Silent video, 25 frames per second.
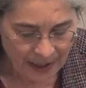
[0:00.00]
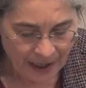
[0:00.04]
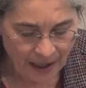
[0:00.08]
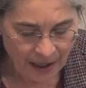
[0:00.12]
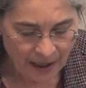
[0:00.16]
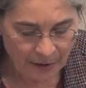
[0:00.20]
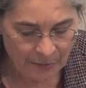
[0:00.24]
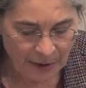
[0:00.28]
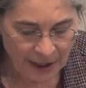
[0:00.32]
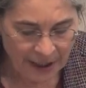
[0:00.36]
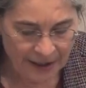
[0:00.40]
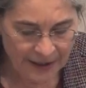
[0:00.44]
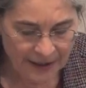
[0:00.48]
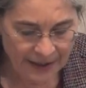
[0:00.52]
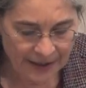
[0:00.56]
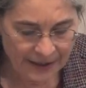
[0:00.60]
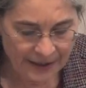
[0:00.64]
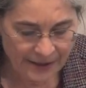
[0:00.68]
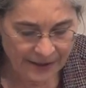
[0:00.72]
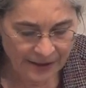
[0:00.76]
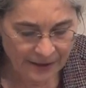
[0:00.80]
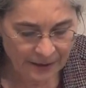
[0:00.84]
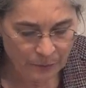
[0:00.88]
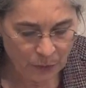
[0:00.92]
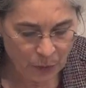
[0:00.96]
Among
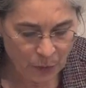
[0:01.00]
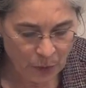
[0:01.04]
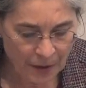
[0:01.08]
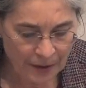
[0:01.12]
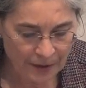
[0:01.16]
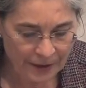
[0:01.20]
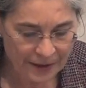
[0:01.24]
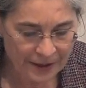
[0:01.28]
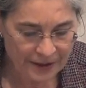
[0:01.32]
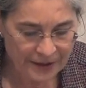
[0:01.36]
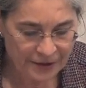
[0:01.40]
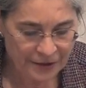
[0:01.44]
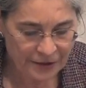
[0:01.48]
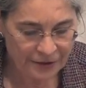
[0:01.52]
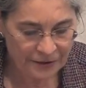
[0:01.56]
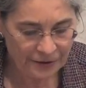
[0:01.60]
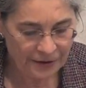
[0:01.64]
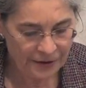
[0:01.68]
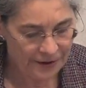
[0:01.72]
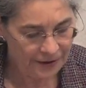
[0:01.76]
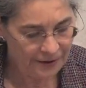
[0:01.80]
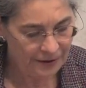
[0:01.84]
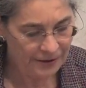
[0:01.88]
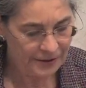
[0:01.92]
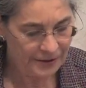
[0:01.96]
these are more than two
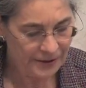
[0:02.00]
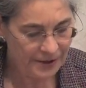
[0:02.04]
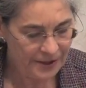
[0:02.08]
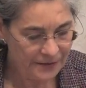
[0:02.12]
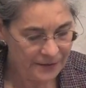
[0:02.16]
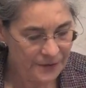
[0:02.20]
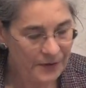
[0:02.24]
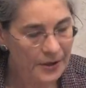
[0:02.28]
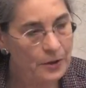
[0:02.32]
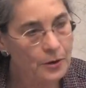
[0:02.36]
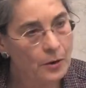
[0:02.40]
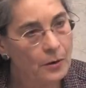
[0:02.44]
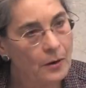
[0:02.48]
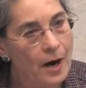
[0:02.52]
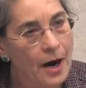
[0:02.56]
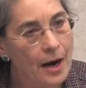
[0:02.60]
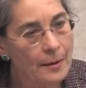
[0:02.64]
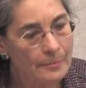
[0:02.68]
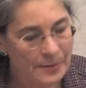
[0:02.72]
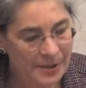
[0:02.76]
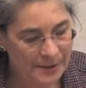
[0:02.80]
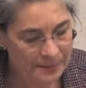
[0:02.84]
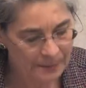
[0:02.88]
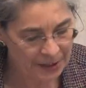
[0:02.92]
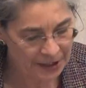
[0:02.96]
thirds of the
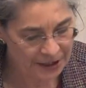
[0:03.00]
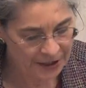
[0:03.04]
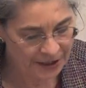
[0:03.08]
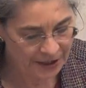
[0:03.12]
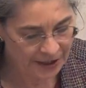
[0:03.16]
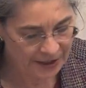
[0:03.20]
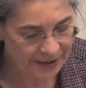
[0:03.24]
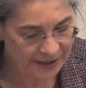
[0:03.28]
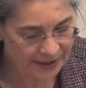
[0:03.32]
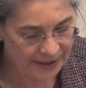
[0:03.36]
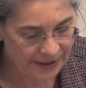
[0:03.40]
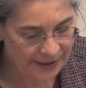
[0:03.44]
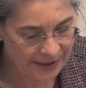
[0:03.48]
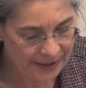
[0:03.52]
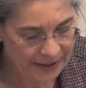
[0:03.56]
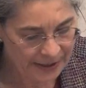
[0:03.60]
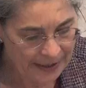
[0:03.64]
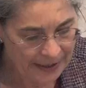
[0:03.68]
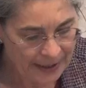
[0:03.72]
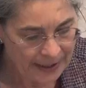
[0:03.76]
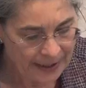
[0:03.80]
crop species